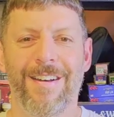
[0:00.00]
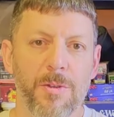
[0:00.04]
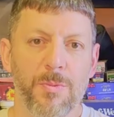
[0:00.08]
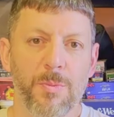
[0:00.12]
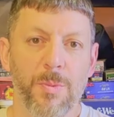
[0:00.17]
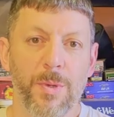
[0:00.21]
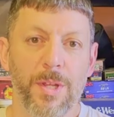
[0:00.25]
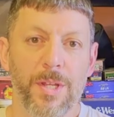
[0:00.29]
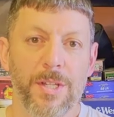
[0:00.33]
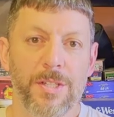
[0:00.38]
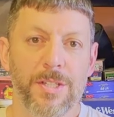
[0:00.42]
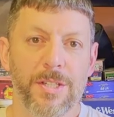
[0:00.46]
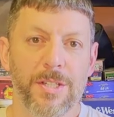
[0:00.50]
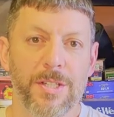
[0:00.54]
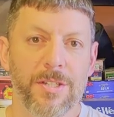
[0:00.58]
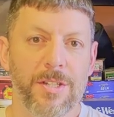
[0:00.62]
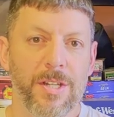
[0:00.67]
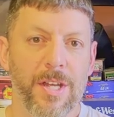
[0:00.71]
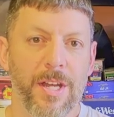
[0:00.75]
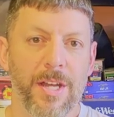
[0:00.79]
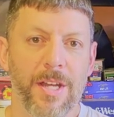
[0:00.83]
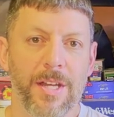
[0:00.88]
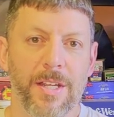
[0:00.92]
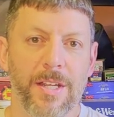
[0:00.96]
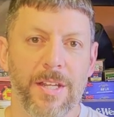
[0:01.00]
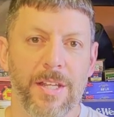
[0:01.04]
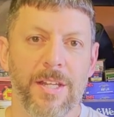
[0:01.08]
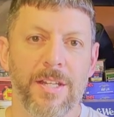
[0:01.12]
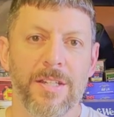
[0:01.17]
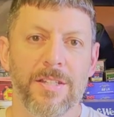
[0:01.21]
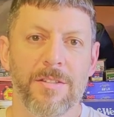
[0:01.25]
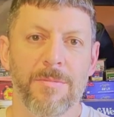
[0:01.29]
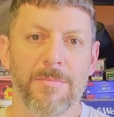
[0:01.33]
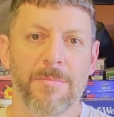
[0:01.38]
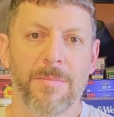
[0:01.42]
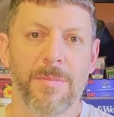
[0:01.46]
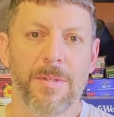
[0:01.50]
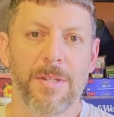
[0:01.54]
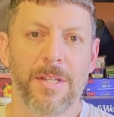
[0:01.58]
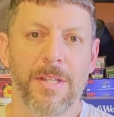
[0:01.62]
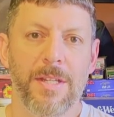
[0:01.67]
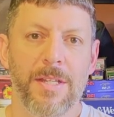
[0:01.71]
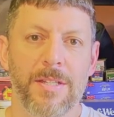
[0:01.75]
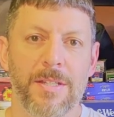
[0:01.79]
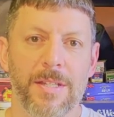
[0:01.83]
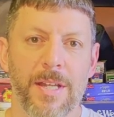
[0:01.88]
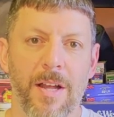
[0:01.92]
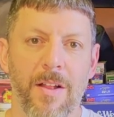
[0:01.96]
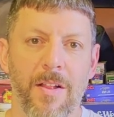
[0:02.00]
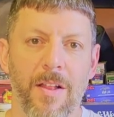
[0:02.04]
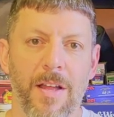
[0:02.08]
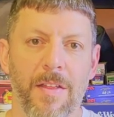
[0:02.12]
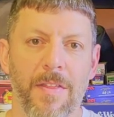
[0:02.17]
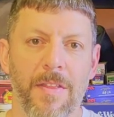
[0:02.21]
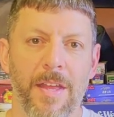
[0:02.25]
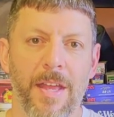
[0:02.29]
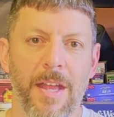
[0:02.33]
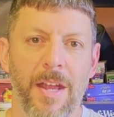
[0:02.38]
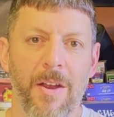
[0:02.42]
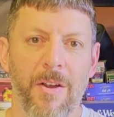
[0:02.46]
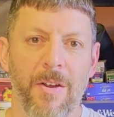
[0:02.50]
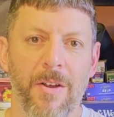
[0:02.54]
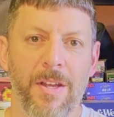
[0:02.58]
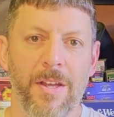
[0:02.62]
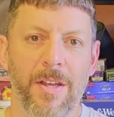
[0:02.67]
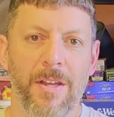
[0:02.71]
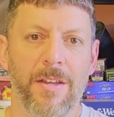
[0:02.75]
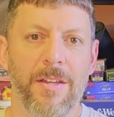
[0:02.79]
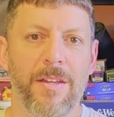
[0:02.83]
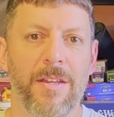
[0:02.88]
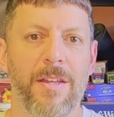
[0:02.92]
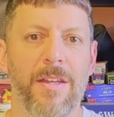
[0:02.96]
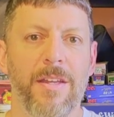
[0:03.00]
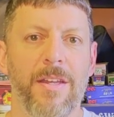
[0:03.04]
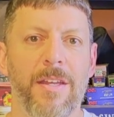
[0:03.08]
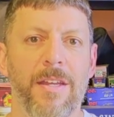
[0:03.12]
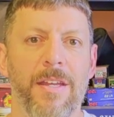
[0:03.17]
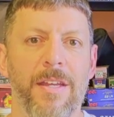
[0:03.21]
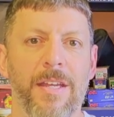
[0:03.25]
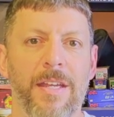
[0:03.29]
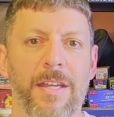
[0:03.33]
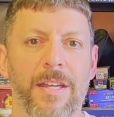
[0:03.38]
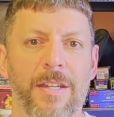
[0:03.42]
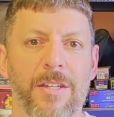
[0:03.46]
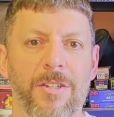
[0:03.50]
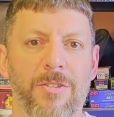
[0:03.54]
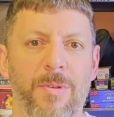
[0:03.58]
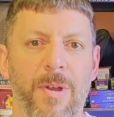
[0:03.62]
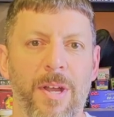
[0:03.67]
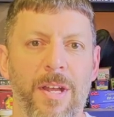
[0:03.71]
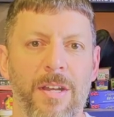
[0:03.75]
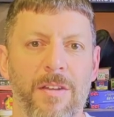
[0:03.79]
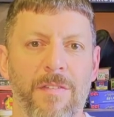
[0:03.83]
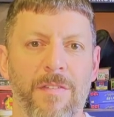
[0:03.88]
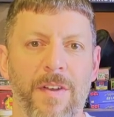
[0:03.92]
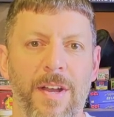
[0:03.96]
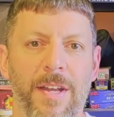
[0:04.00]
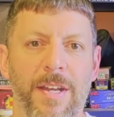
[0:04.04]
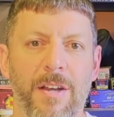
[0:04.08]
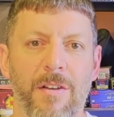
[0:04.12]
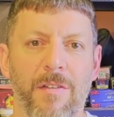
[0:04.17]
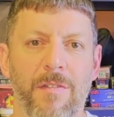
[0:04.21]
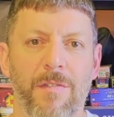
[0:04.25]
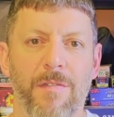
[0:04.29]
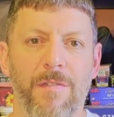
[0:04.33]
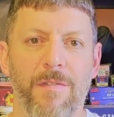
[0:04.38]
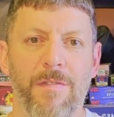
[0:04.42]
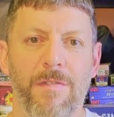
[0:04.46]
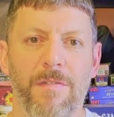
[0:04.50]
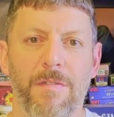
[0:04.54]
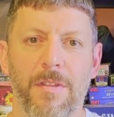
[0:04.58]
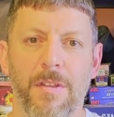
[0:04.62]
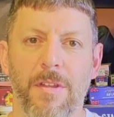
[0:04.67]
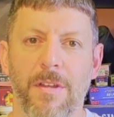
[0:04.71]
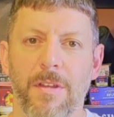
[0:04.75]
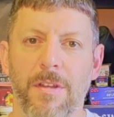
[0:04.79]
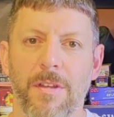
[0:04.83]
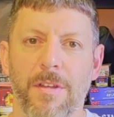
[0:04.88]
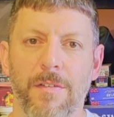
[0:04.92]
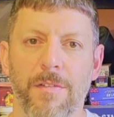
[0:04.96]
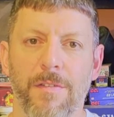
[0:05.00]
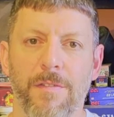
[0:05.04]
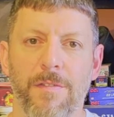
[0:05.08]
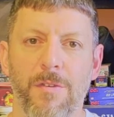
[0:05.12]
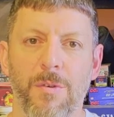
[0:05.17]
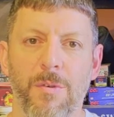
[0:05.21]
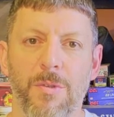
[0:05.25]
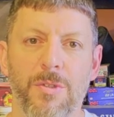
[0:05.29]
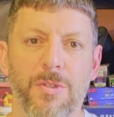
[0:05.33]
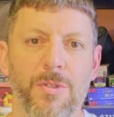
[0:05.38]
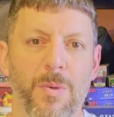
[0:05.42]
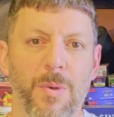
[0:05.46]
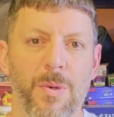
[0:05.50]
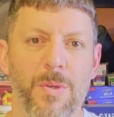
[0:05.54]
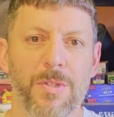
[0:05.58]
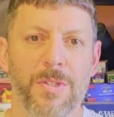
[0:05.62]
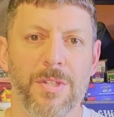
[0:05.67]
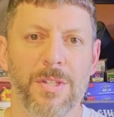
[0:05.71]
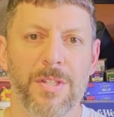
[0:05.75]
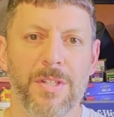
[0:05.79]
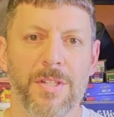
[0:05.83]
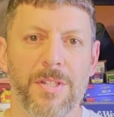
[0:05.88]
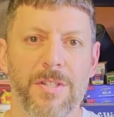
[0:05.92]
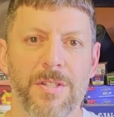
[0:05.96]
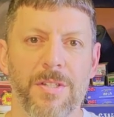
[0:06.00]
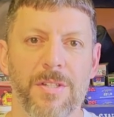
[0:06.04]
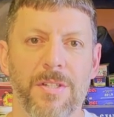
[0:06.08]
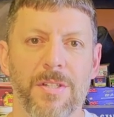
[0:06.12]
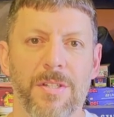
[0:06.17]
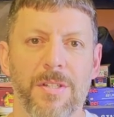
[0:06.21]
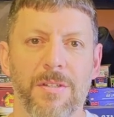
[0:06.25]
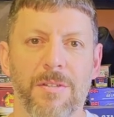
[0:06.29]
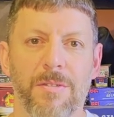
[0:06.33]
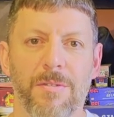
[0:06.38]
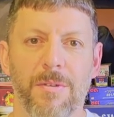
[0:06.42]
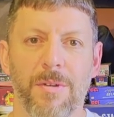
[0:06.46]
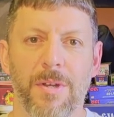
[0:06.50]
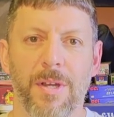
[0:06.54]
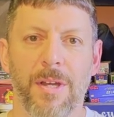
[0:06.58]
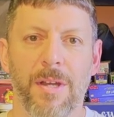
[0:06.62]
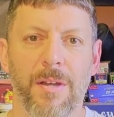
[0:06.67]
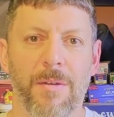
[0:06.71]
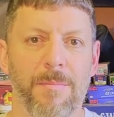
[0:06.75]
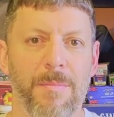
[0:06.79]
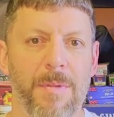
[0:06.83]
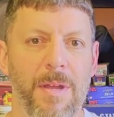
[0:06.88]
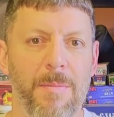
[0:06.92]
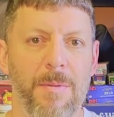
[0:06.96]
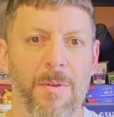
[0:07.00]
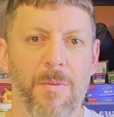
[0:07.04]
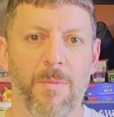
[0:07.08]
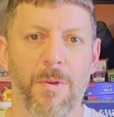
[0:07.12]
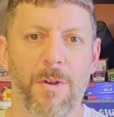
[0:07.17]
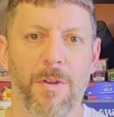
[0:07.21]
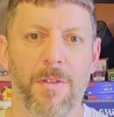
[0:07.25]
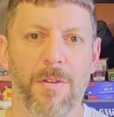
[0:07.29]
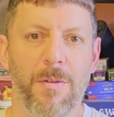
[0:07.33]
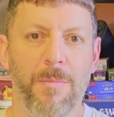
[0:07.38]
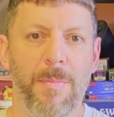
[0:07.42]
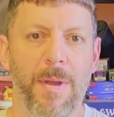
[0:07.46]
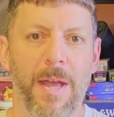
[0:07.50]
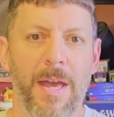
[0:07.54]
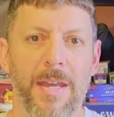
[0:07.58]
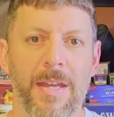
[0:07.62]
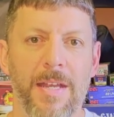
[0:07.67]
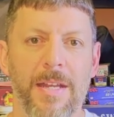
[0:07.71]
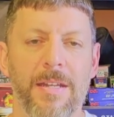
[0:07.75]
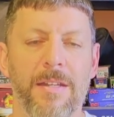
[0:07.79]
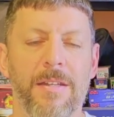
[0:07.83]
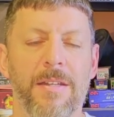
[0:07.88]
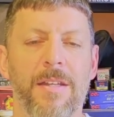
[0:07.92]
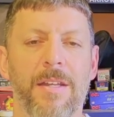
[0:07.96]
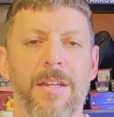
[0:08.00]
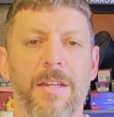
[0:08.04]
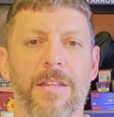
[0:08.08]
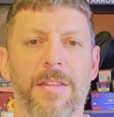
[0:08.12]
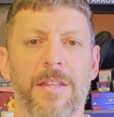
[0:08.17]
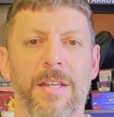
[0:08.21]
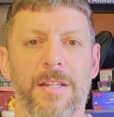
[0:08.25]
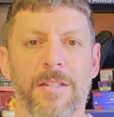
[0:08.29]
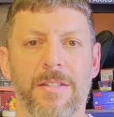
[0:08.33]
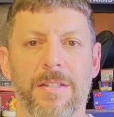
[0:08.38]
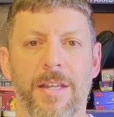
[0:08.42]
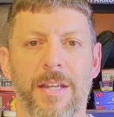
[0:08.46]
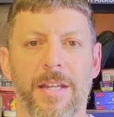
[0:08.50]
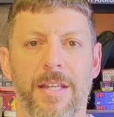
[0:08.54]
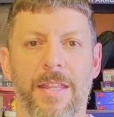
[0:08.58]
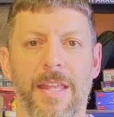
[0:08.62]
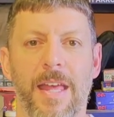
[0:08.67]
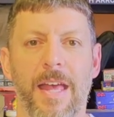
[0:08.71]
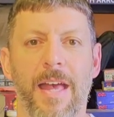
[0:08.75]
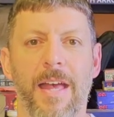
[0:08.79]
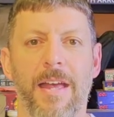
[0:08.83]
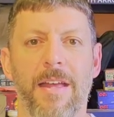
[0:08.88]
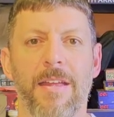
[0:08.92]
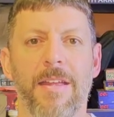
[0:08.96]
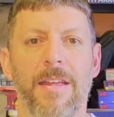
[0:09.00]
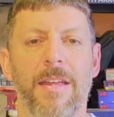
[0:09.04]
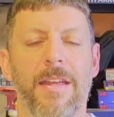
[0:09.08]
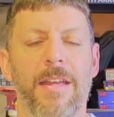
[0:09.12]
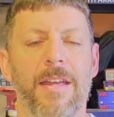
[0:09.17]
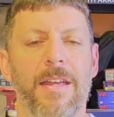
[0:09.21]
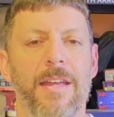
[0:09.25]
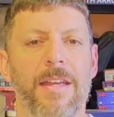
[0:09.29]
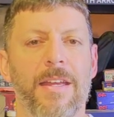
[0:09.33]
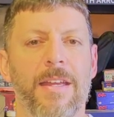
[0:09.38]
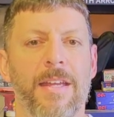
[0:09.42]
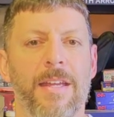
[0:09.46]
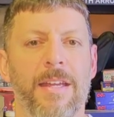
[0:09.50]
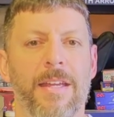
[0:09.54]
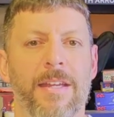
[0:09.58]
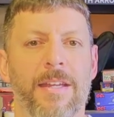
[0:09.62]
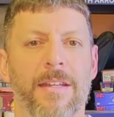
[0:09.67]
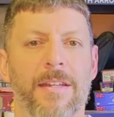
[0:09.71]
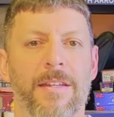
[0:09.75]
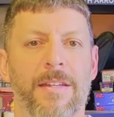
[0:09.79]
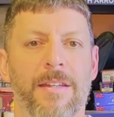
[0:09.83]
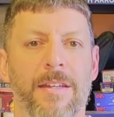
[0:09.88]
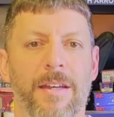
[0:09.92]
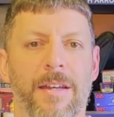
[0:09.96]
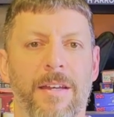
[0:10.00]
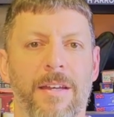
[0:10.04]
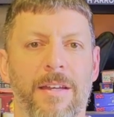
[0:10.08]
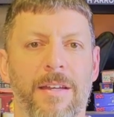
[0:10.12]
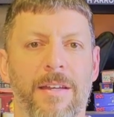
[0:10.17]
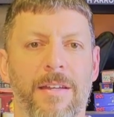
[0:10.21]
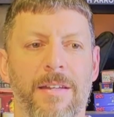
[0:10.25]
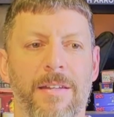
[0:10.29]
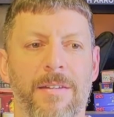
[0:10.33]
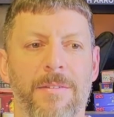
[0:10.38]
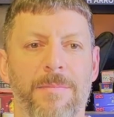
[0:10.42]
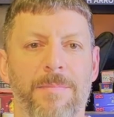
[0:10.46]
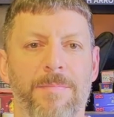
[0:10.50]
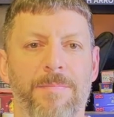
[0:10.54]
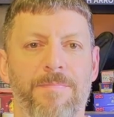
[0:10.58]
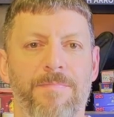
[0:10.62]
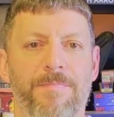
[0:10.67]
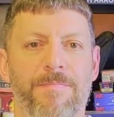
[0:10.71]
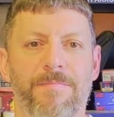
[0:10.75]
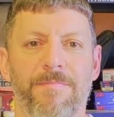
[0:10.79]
I was really just getting some intel on the area and trying to find out the food sources, maybe where they're bedding, things like that, and